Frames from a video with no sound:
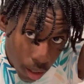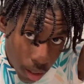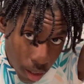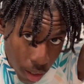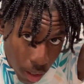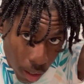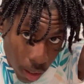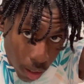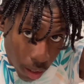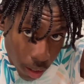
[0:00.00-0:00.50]

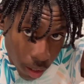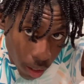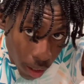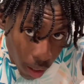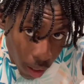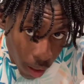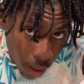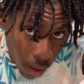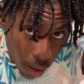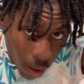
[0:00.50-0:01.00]
Cut it in
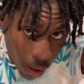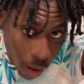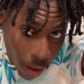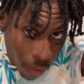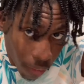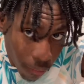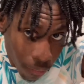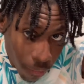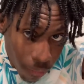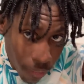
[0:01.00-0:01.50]
off.
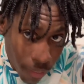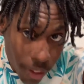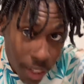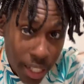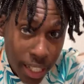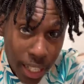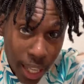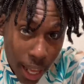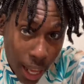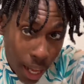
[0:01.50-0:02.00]

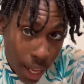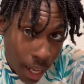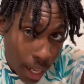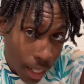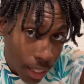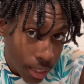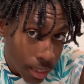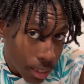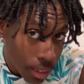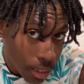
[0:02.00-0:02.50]

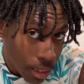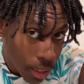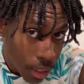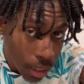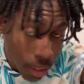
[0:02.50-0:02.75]
Yes.